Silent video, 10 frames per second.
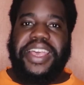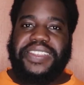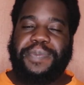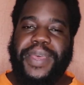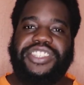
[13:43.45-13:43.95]

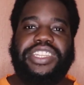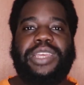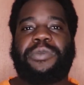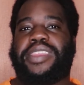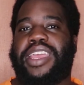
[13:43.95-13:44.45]

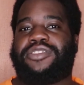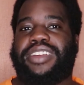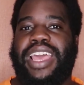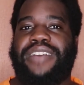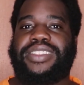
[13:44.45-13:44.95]
Especially with Henry
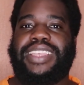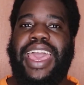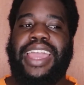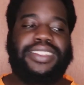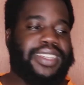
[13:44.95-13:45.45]
Cavill's
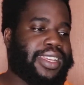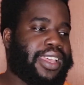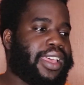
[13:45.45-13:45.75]
acting.